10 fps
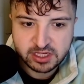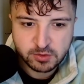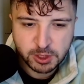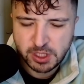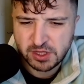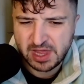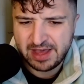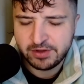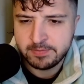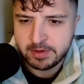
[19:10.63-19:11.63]
which doesn't have
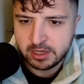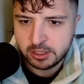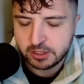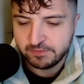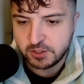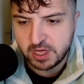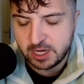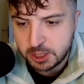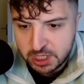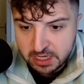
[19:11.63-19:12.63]
an abundance of
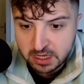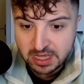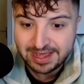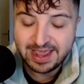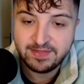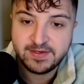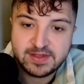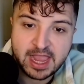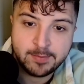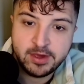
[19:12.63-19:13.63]
synergy in this
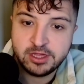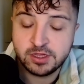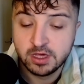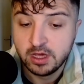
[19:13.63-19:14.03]
deck, but is